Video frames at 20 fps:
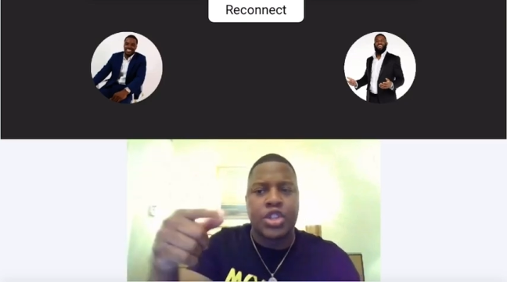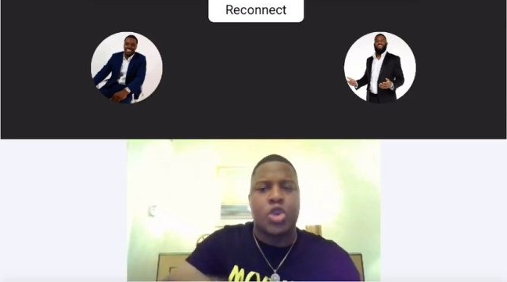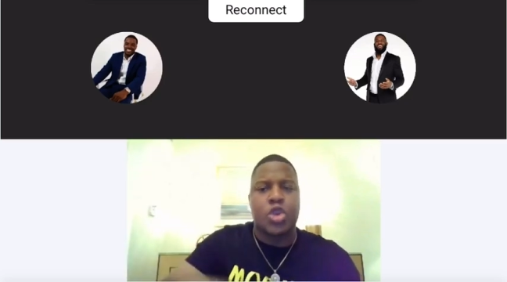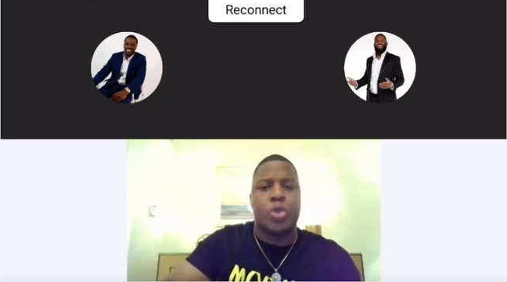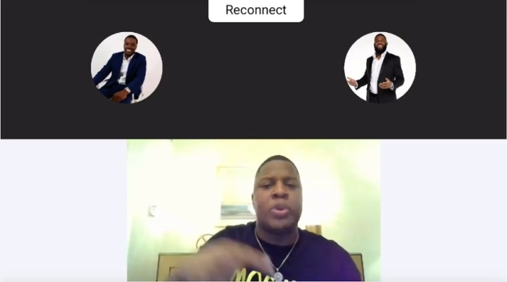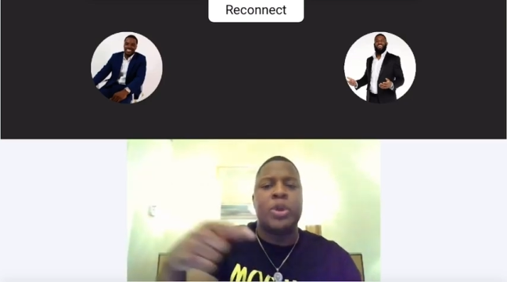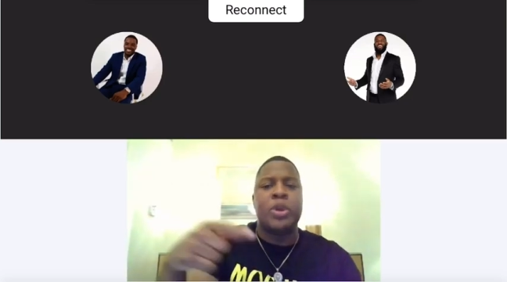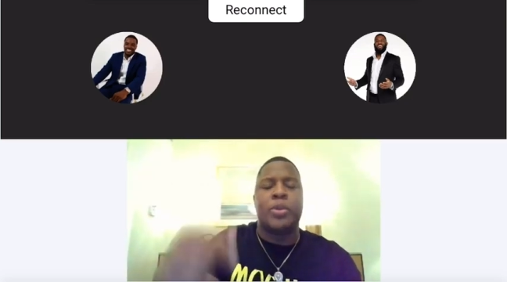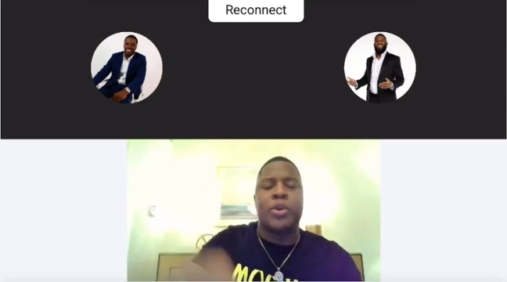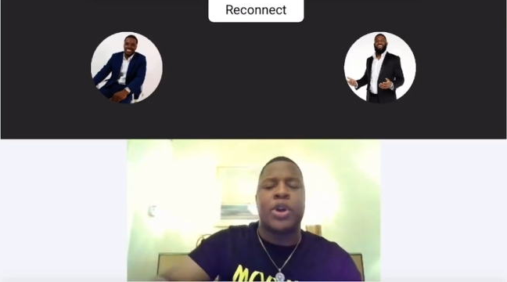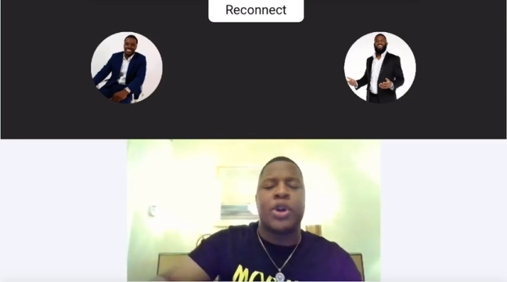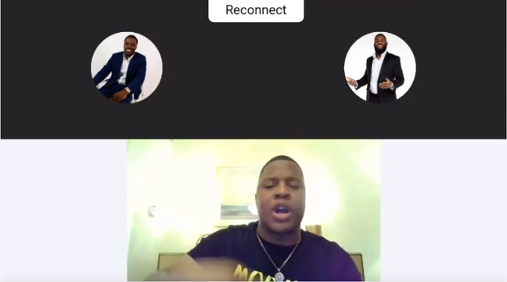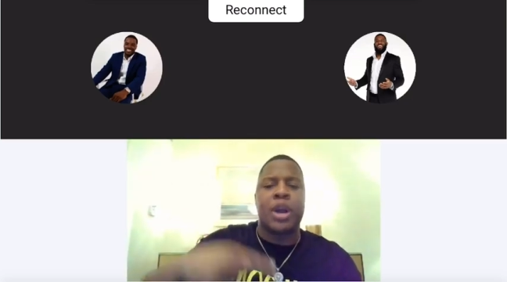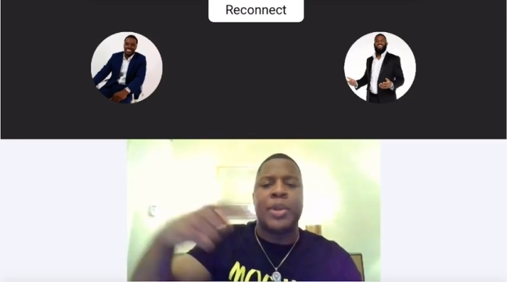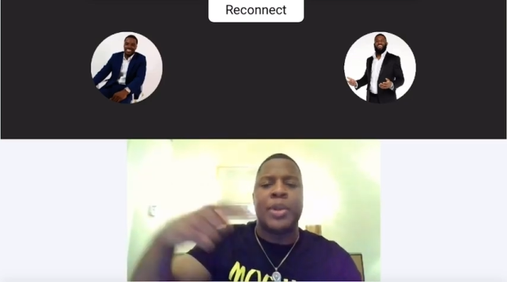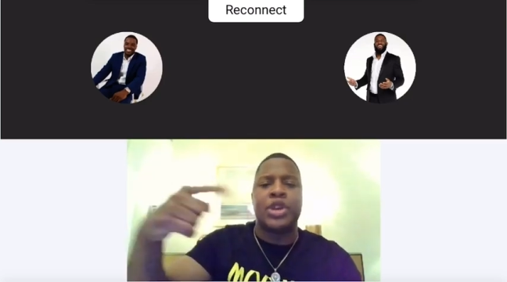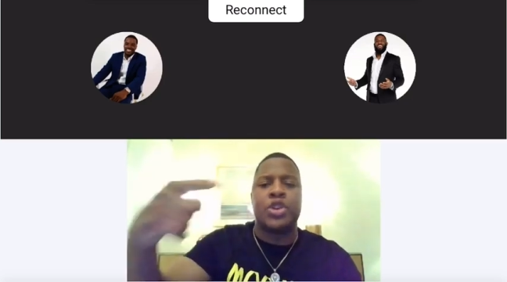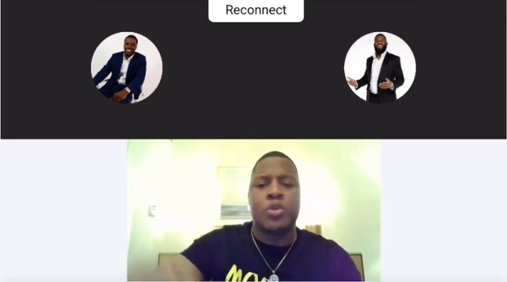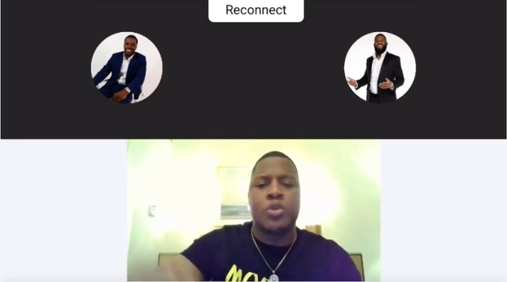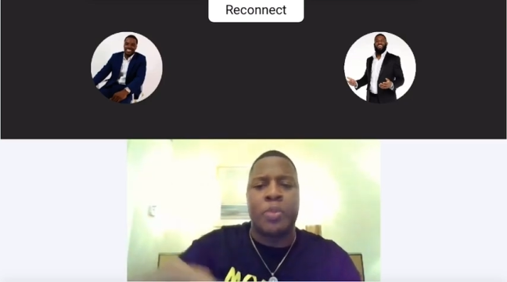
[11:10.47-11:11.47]
so people can
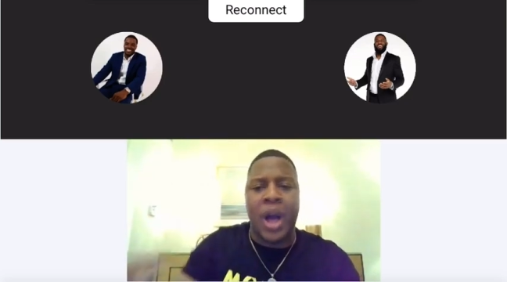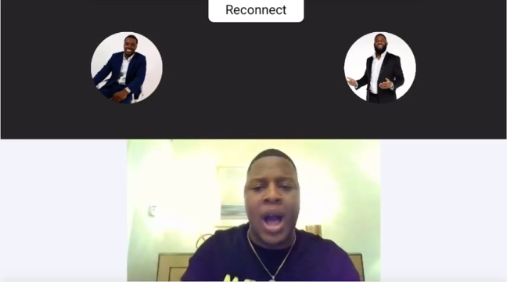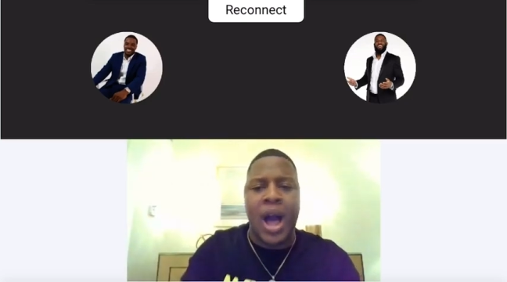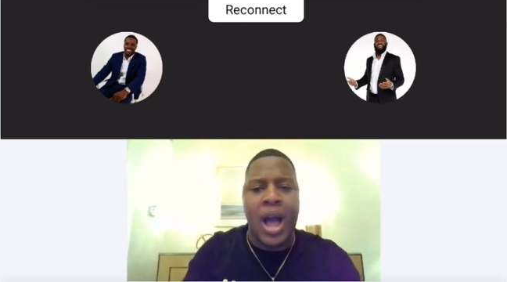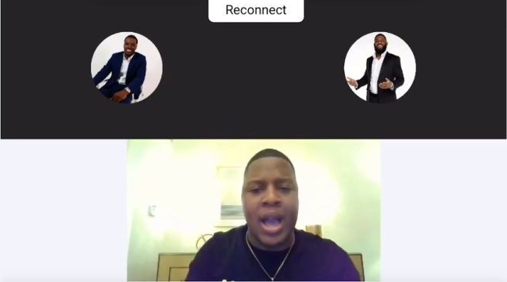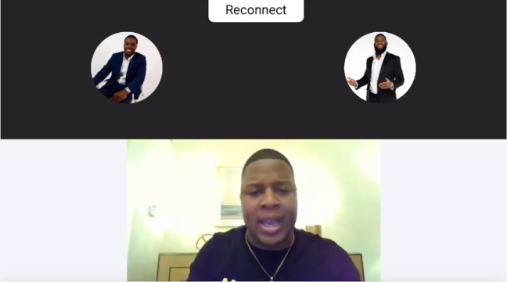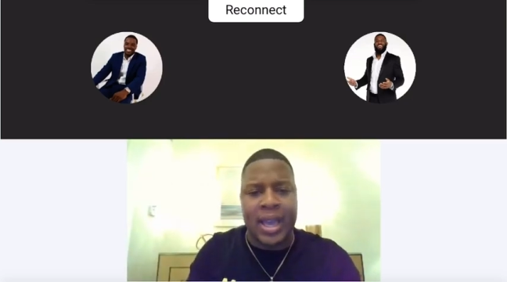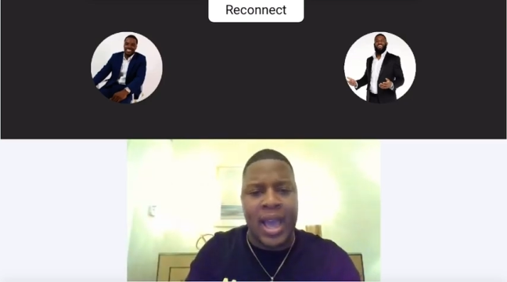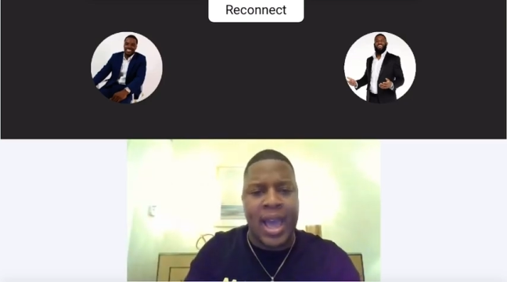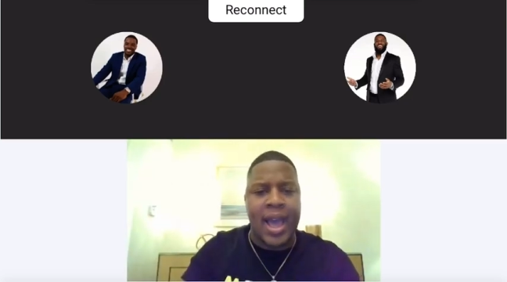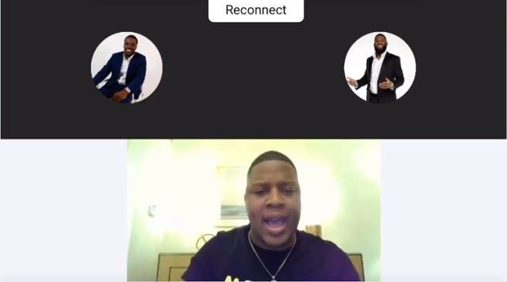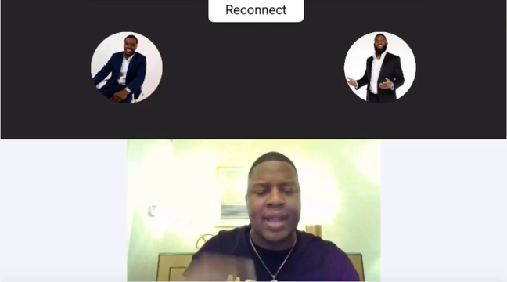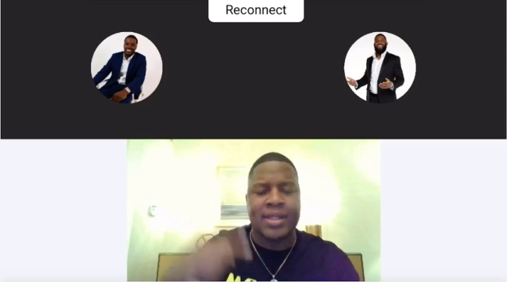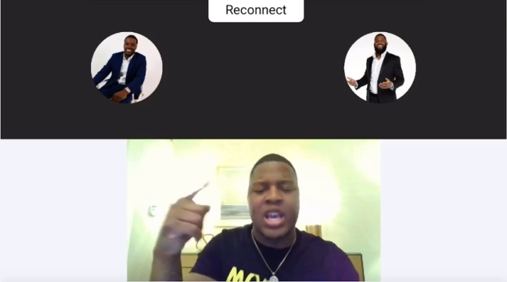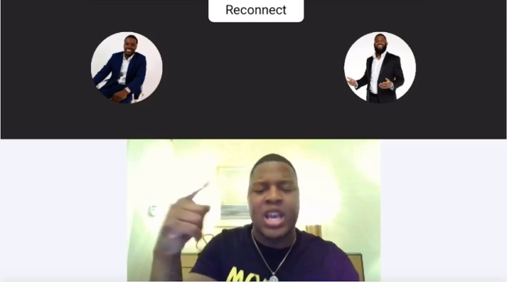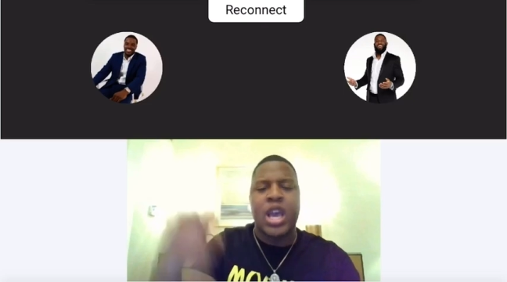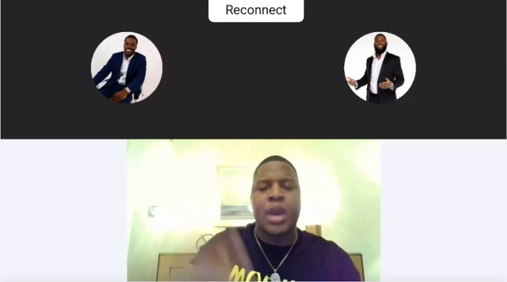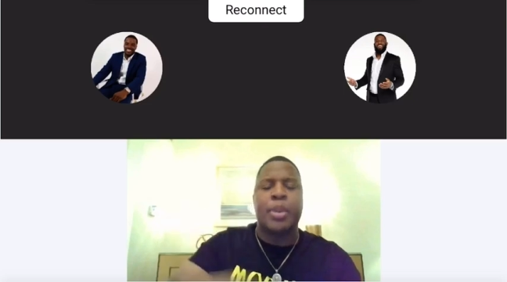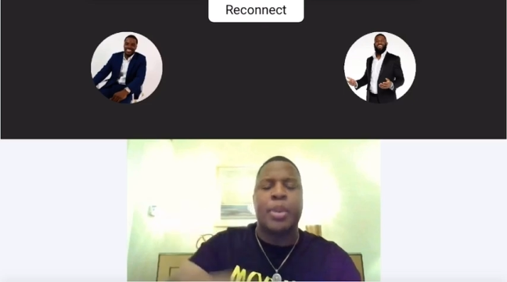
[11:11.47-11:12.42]
come and do podcasts,